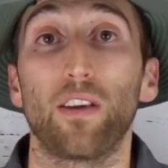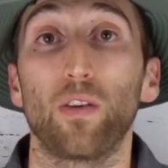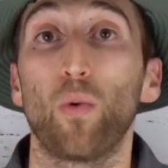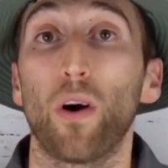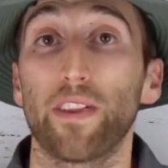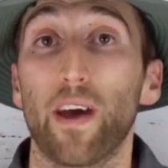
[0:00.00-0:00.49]

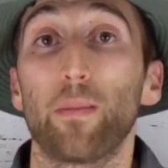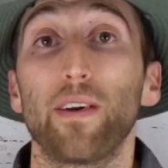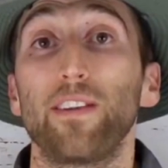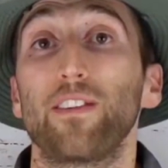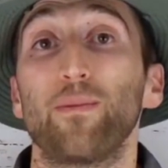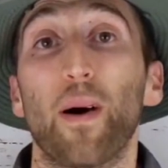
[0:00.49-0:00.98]
you want that
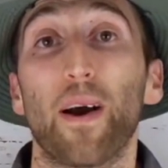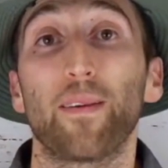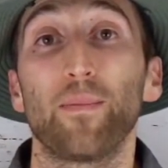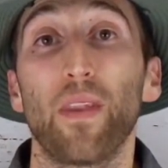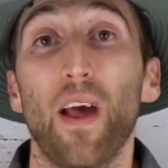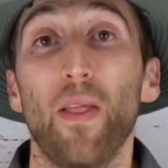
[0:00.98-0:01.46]
peace of
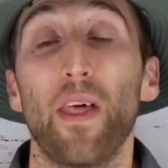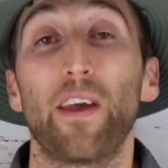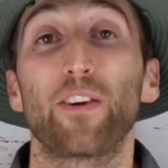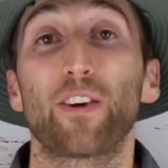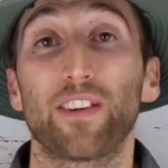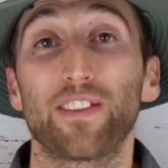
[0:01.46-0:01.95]
mind that
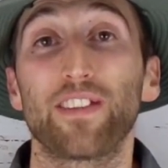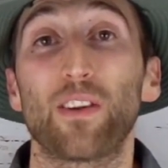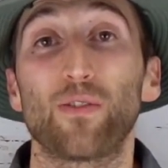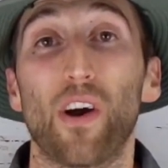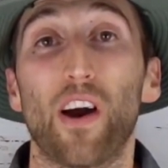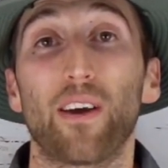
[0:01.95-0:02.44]
you're going to
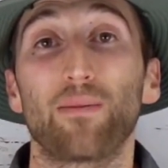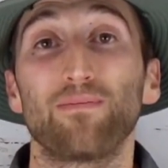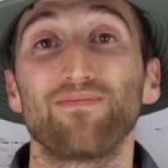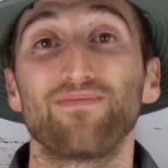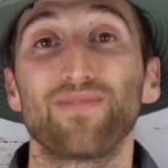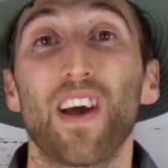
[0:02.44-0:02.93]
stay dry.
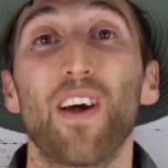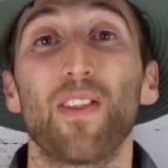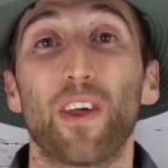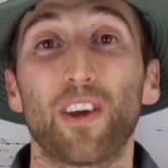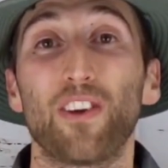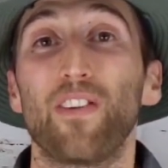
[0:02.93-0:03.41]

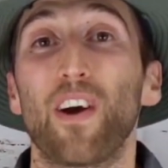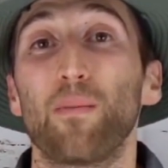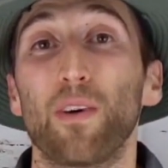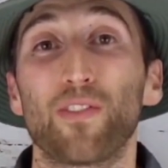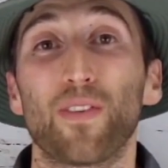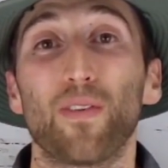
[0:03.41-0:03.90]
Thank you very
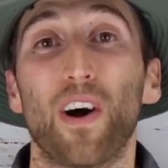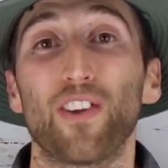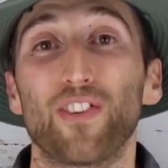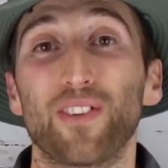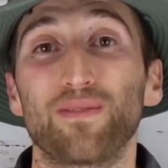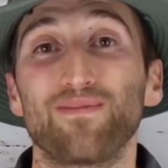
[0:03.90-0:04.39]
much for
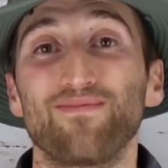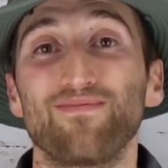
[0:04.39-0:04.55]
watching.